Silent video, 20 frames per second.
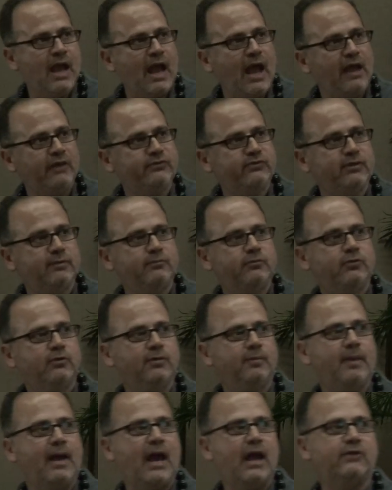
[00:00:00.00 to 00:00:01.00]
Ask them
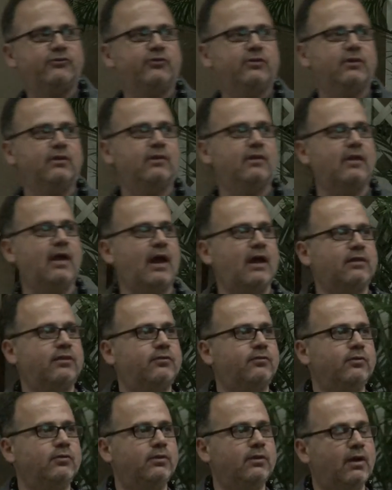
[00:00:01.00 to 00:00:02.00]
to imagine that
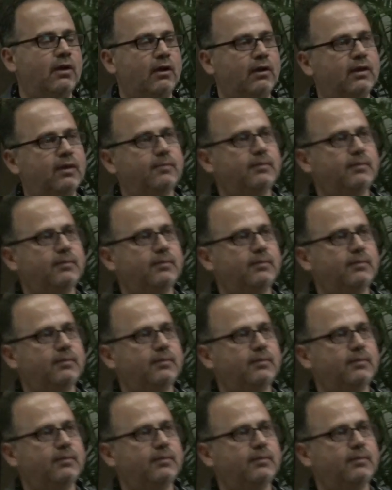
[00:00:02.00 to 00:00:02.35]
through their